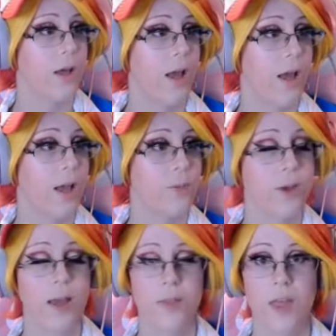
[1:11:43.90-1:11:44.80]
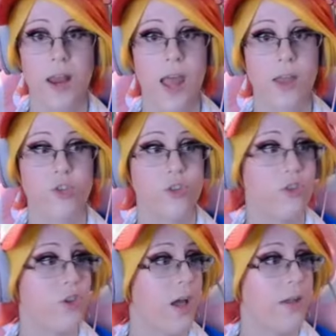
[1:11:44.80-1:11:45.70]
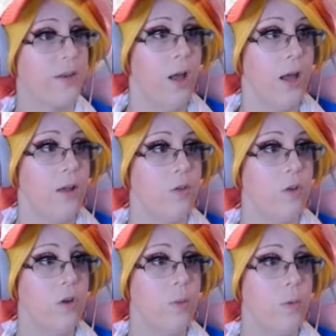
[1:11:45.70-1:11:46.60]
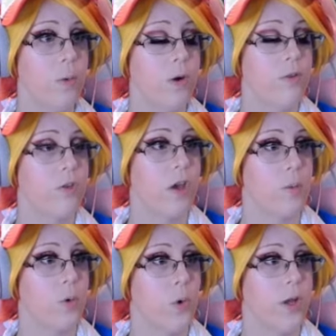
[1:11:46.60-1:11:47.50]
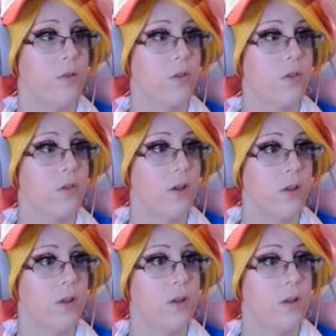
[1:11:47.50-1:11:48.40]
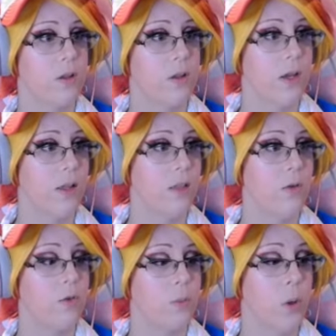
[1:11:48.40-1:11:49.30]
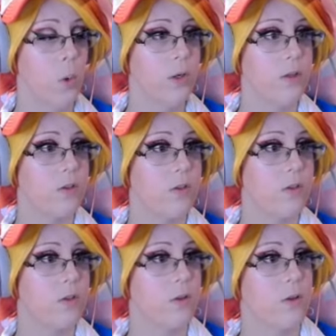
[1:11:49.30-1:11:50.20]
hey, we got that action shot. That was good, but we're just getting points. Getting those points.